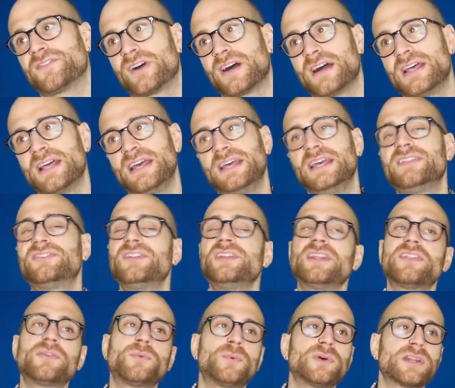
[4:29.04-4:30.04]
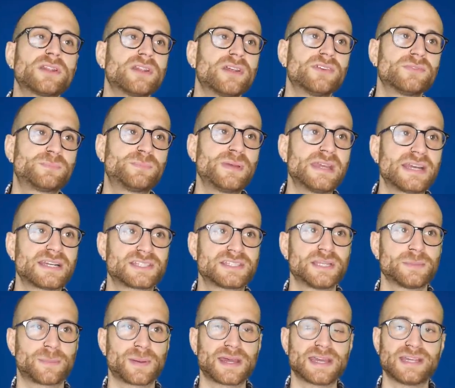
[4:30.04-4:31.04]
right? It's another one of those big
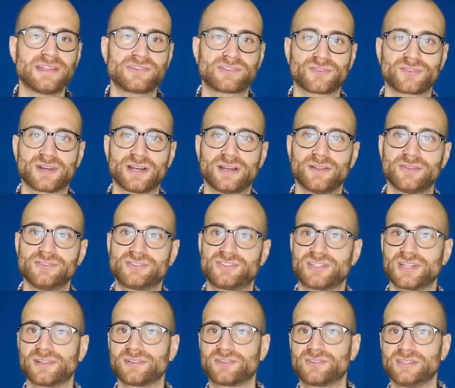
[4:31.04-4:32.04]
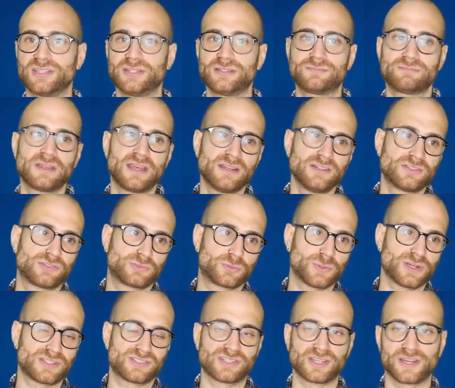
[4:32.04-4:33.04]
debates around Chelsea
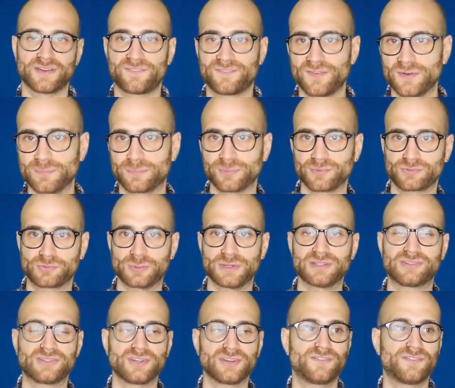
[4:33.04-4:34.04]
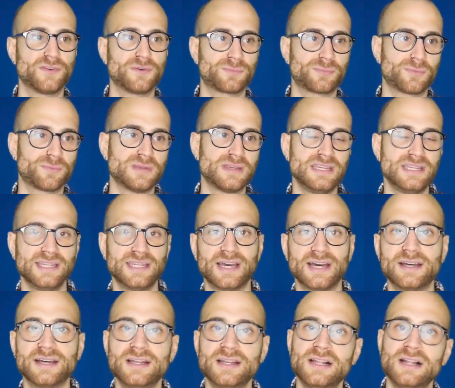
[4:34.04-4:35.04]
Twitter, football Twitter, football
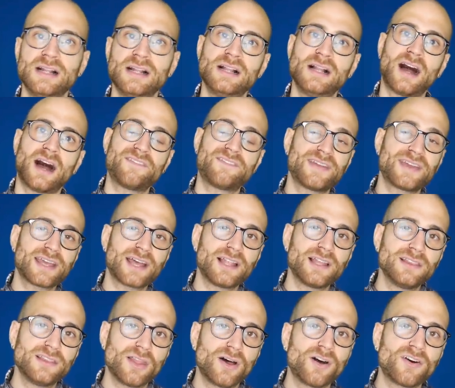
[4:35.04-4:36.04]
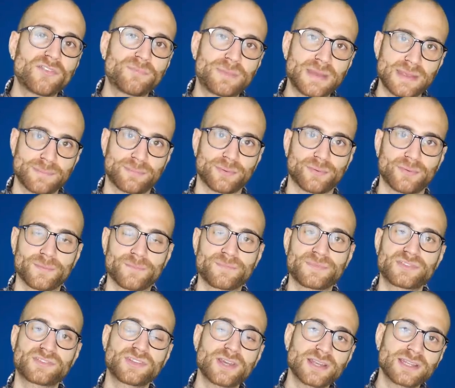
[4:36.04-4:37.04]
media. I think a lot of people,
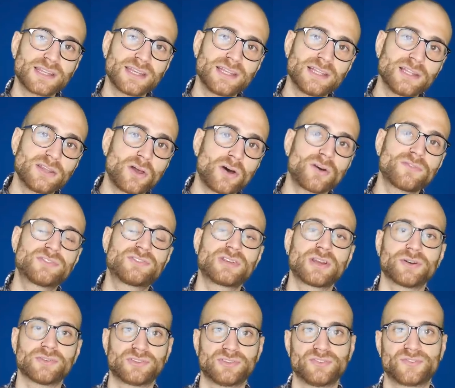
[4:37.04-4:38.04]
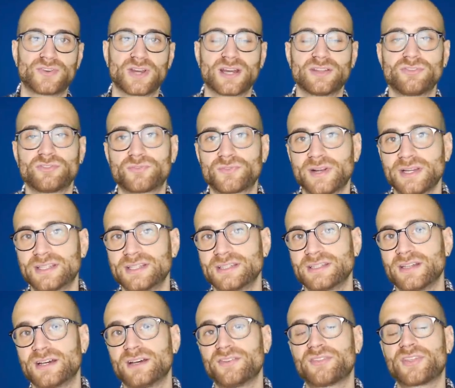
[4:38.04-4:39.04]
certainly a lot of Chelsea fans,
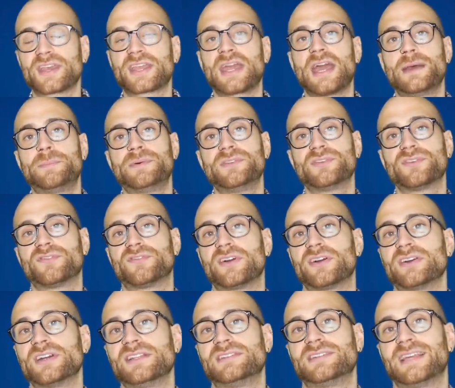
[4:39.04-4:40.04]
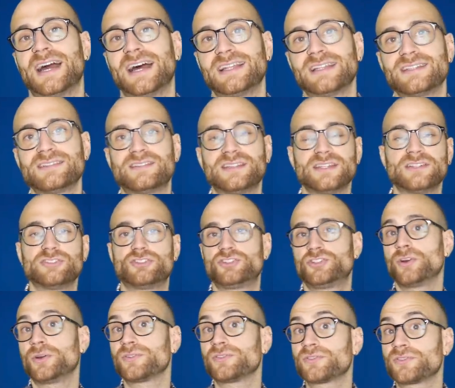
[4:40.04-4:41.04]
recognise that Kepa's a very talented
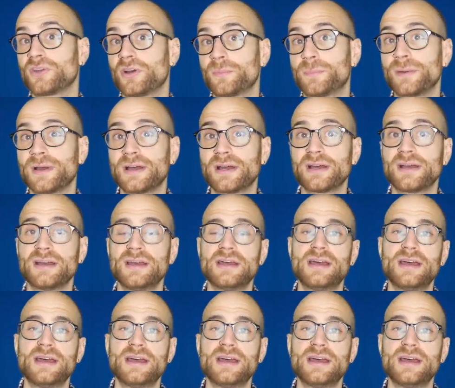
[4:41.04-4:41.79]
shot stopper,